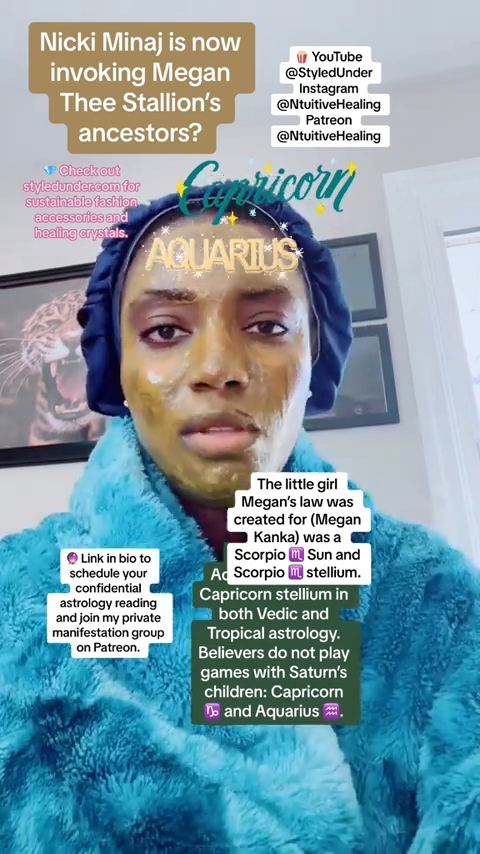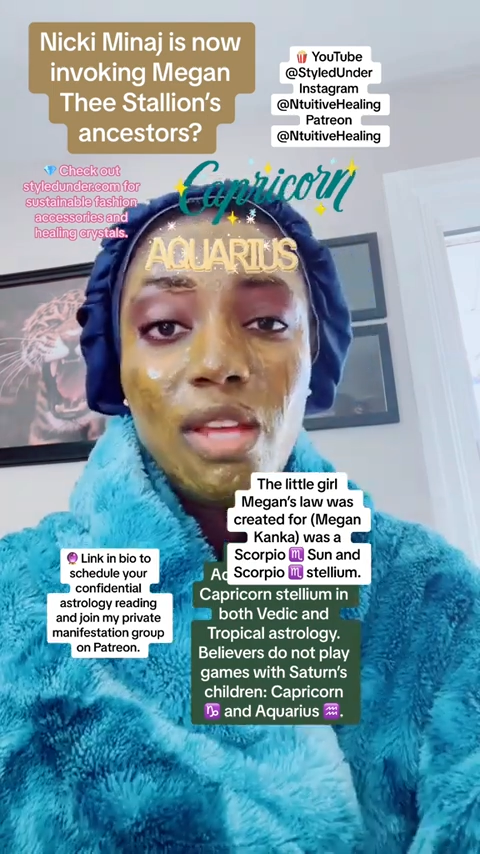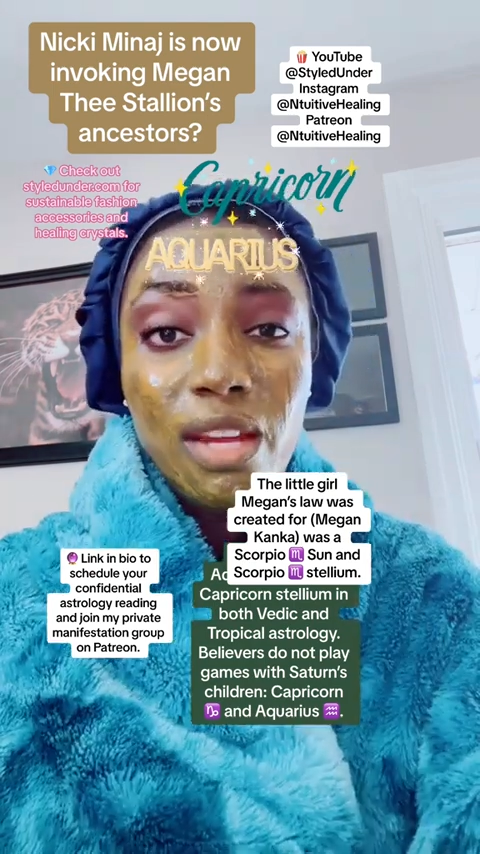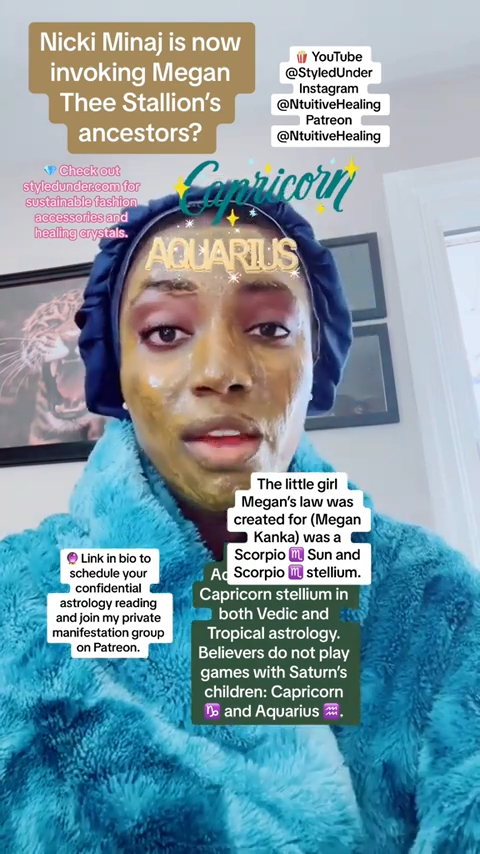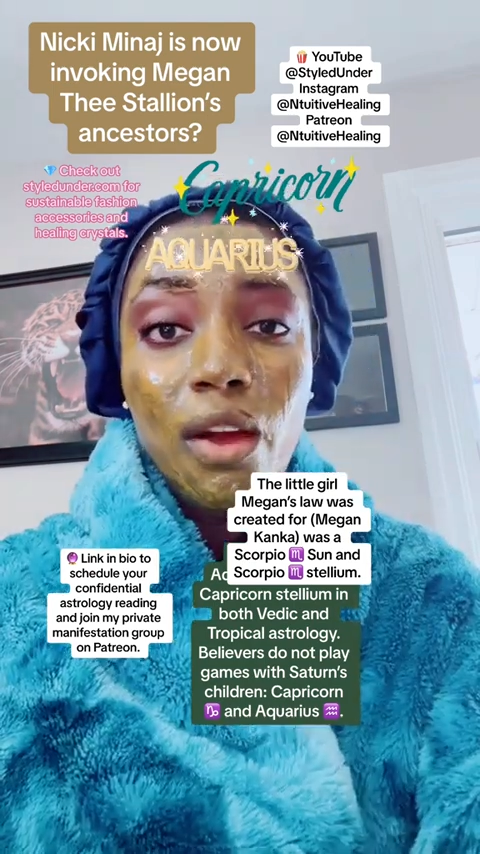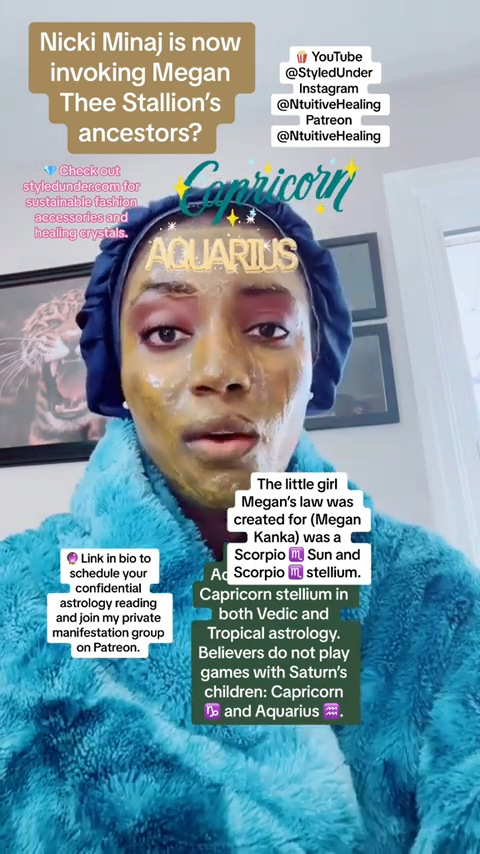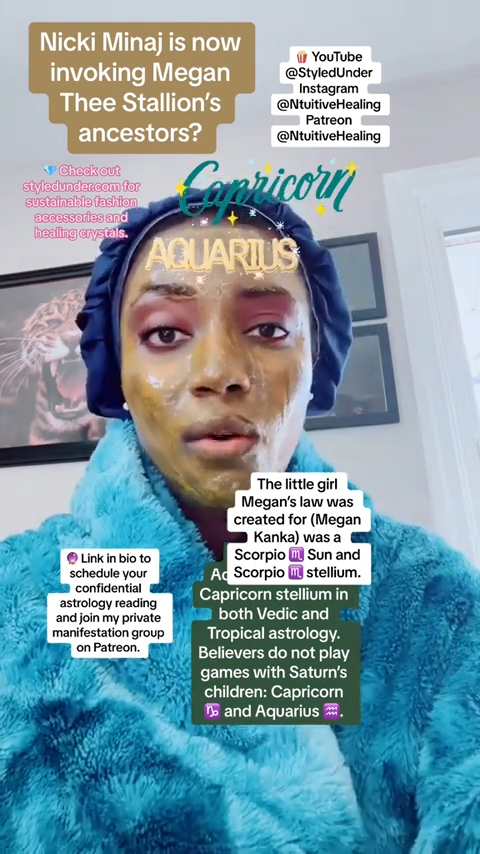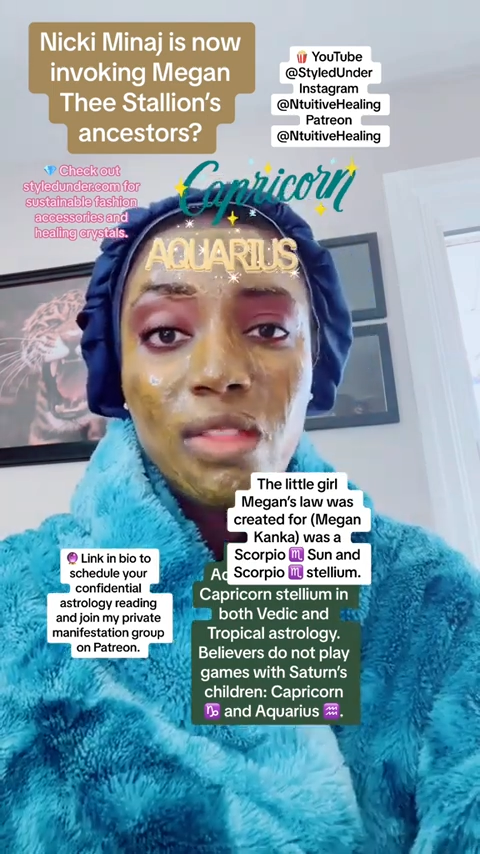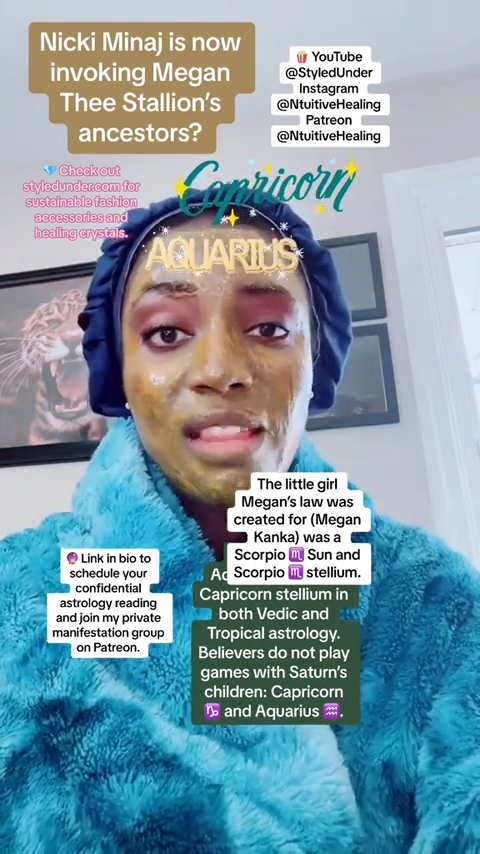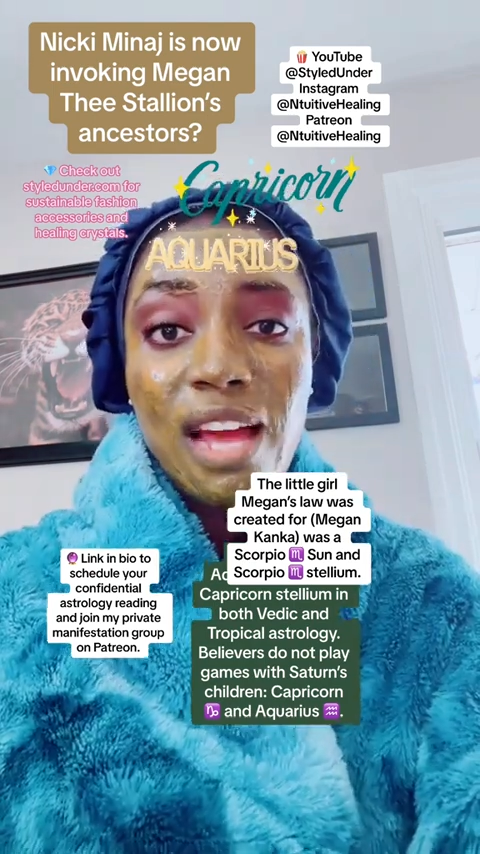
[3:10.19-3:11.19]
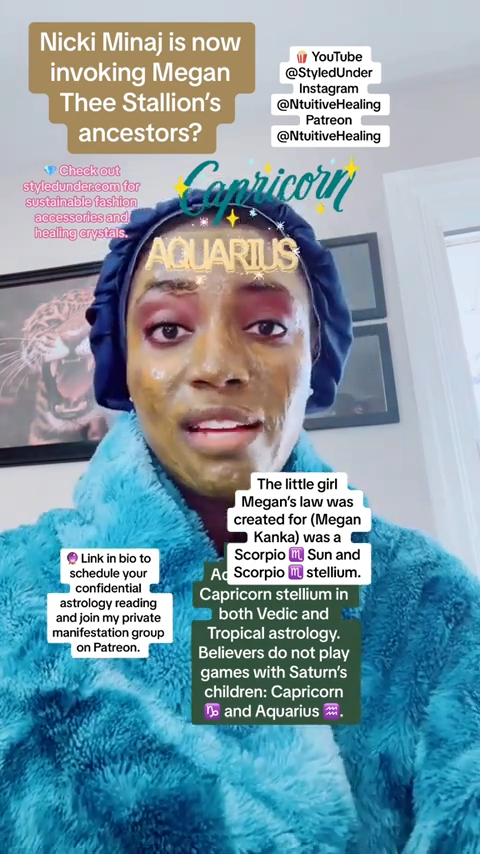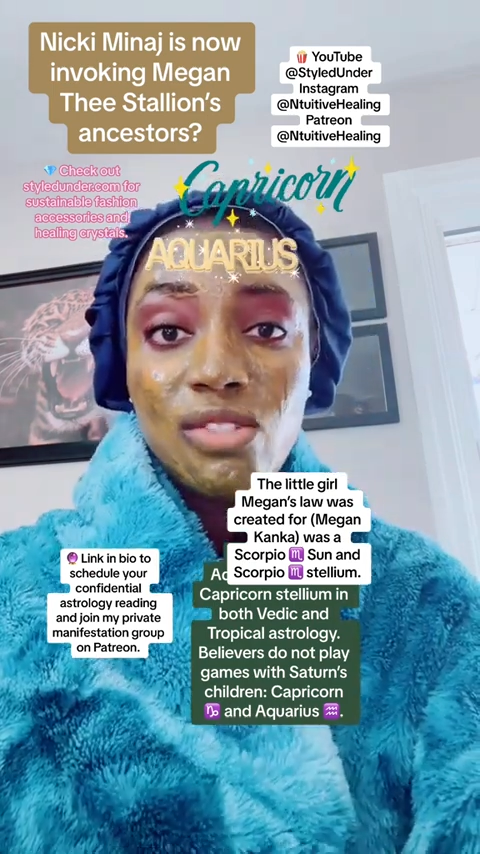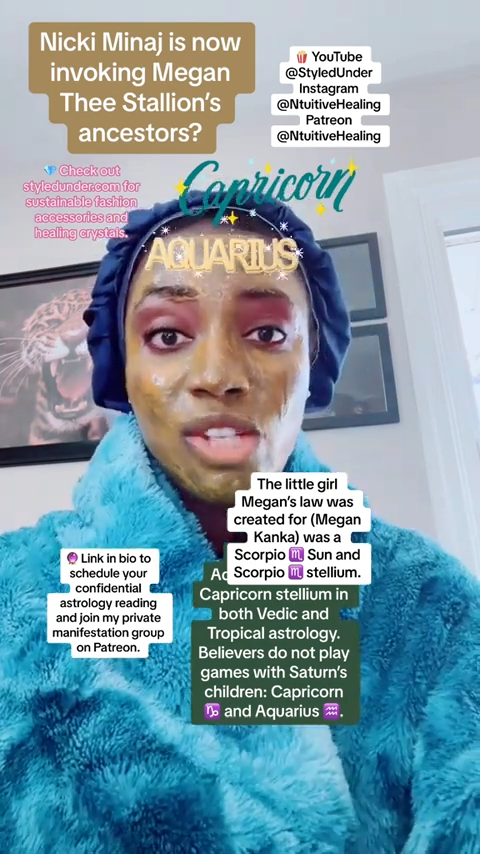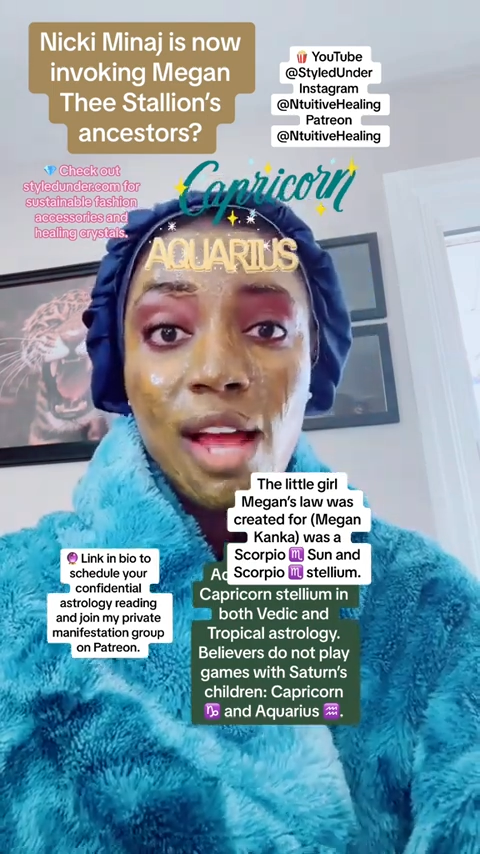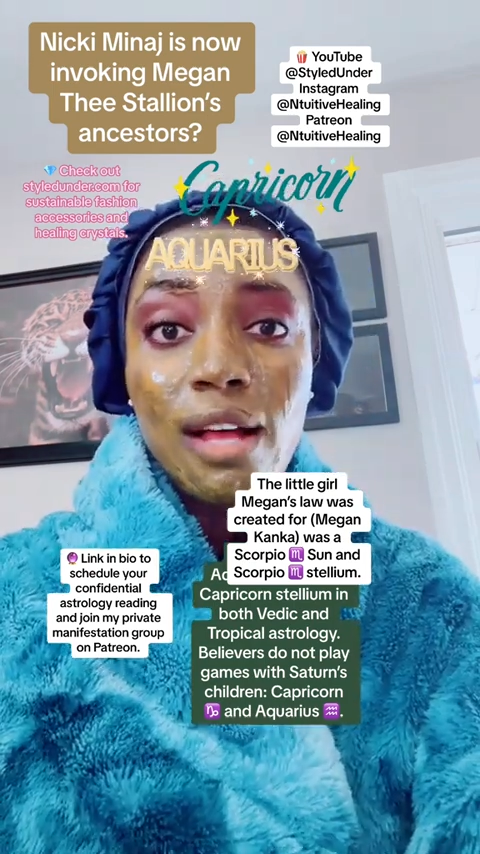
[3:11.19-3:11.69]
They know that
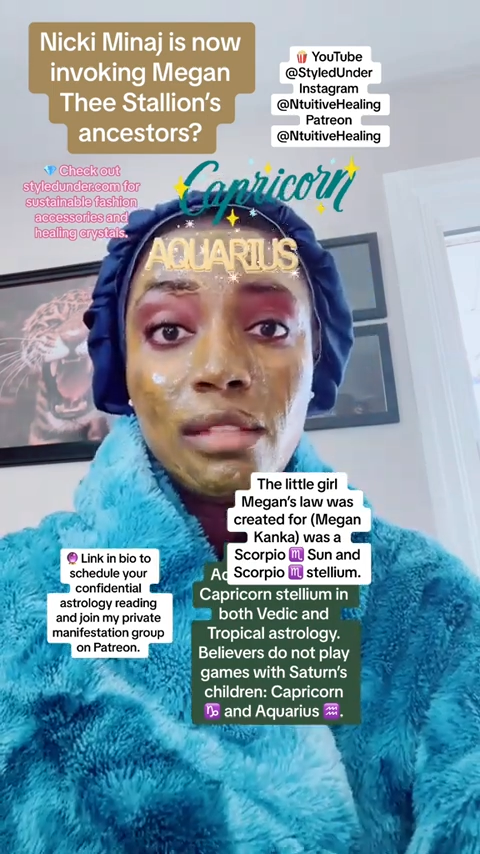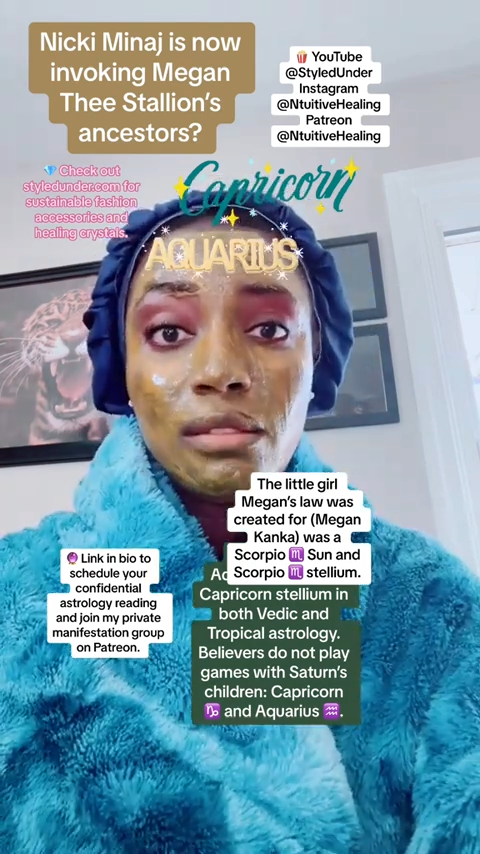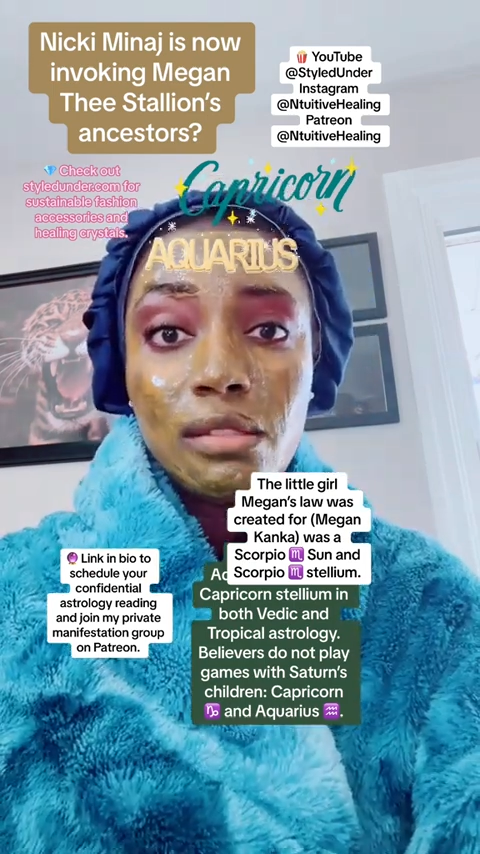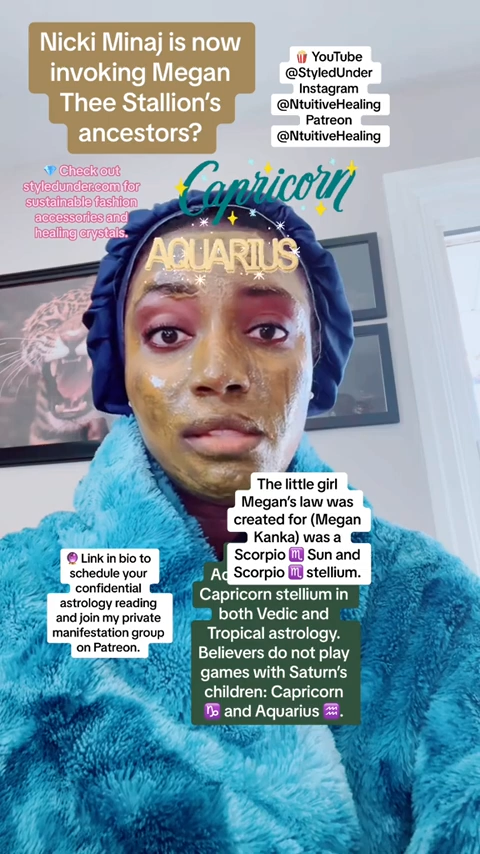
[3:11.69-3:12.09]
that child